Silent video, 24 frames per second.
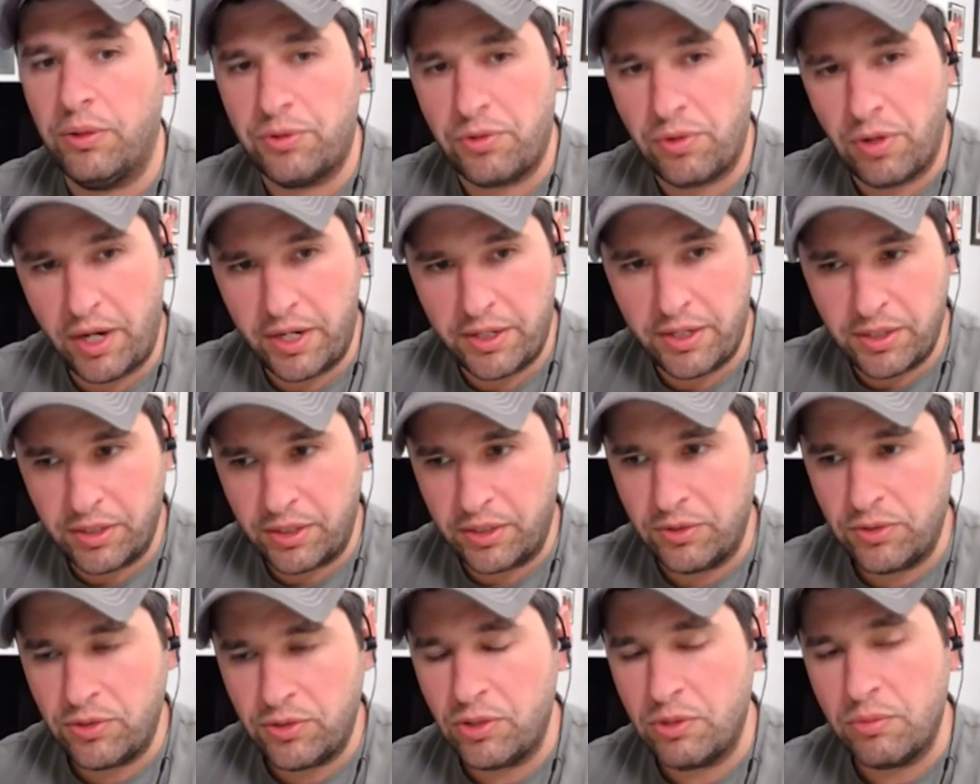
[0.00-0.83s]
trying to
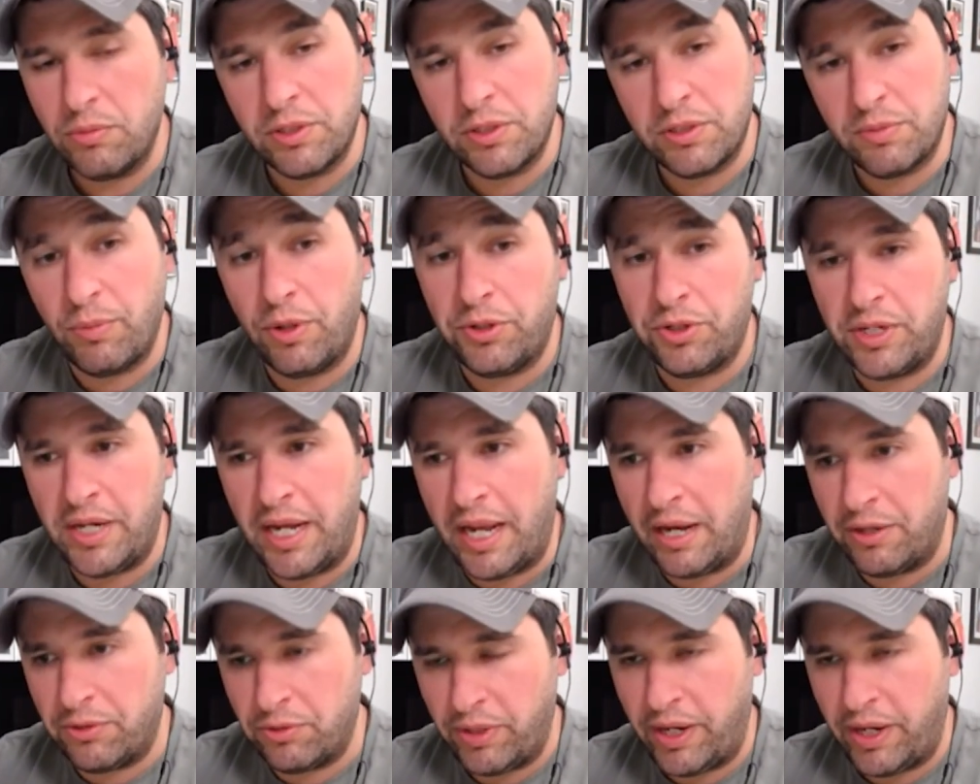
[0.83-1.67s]
consume as much
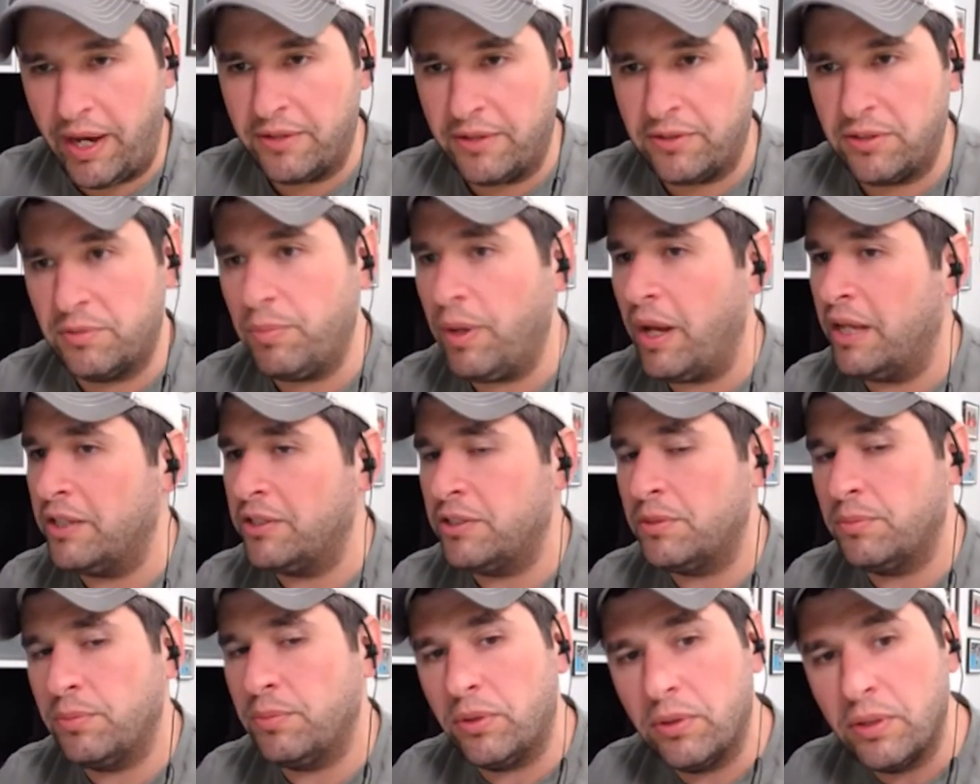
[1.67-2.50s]
natural gas as
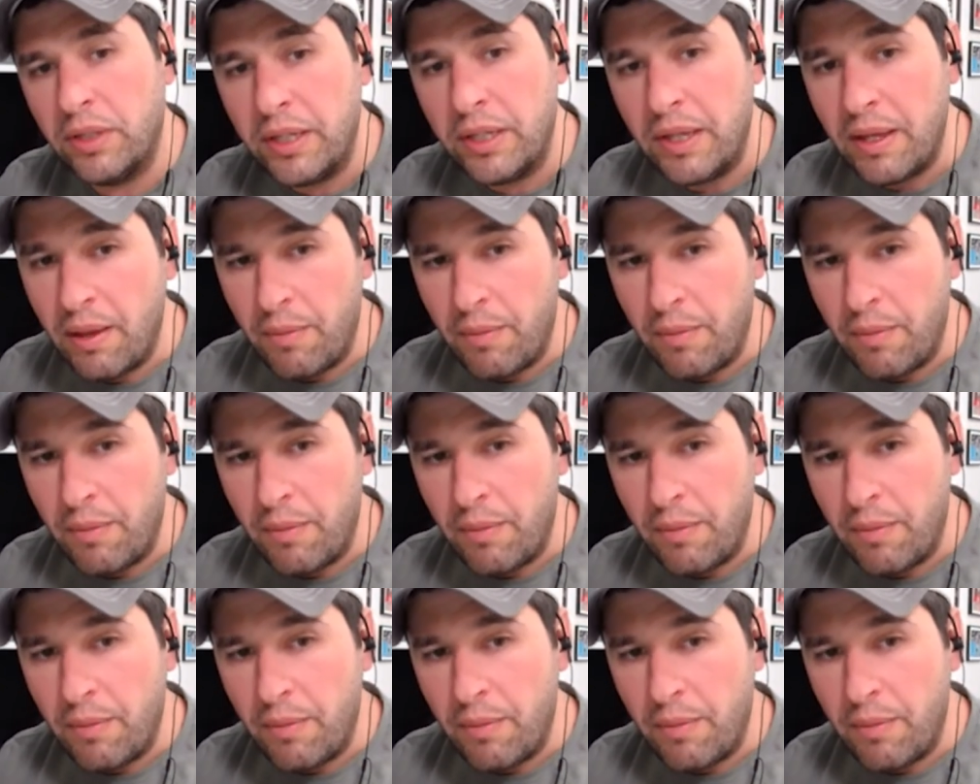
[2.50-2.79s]
possible,